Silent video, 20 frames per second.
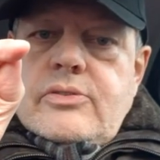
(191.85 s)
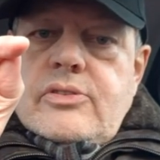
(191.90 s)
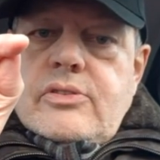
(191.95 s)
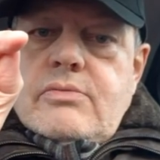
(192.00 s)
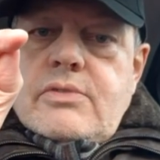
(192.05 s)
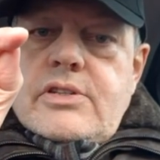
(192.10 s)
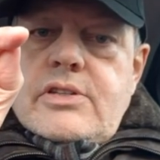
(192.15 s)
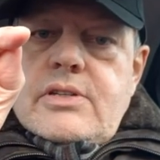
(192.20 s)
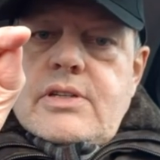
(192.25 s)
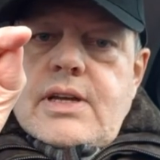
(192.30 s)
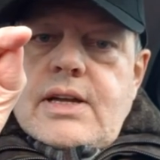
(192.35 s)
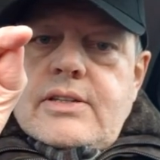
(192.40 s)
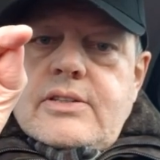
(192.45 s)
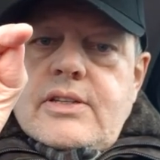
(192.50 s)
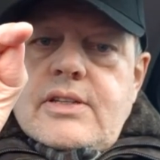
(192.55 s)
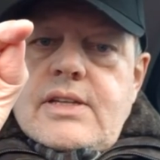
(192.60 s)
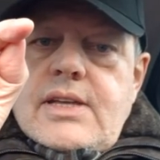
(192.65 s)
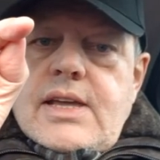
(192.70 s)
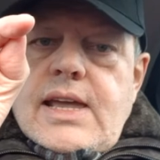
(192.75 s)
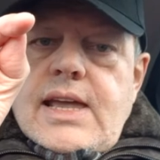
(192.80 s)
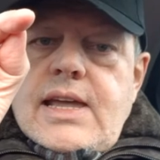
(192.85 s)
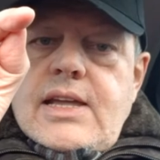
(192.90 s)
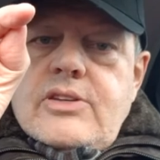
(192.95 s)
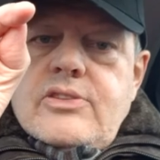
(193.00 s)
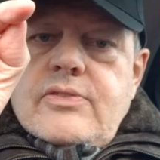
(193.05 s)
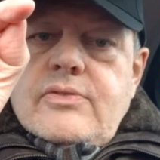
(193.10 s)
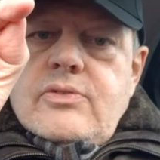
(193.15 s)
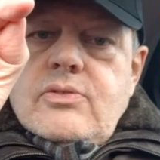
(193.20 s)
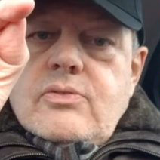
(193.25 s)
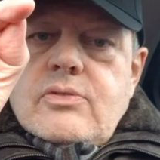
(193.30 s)
So when you get to the edge
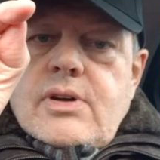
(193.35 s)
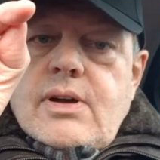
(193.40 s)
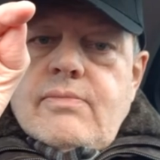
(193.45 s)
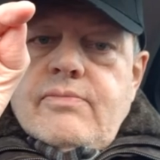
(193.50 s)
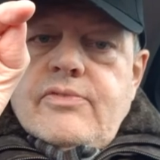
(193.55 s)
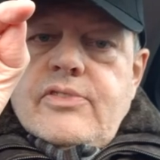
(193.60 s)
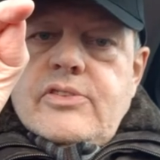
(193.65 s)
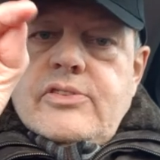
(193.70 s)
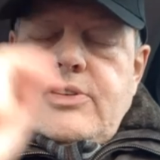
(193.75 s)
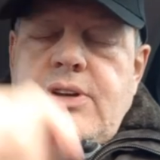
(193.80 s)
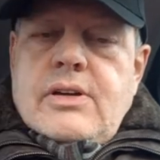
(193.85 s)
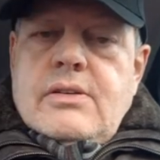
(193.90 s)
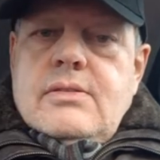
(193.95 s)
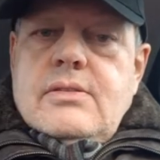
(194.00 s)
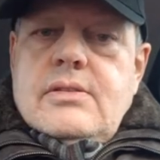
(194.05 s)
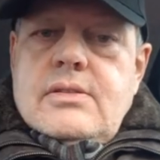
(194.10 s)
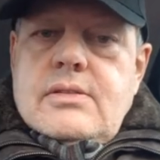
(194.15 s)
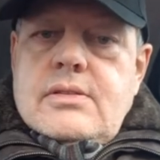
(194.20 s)
of your comfort zone,